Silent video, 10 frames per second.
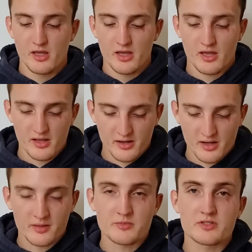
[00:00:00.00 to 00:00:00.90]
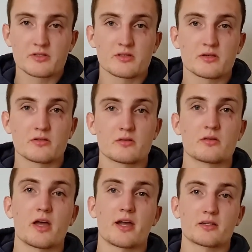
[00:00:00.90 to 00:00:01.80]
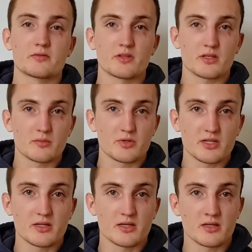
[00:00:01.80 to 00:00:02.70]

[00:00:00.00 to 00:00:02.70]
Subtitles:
and I'm still actively competing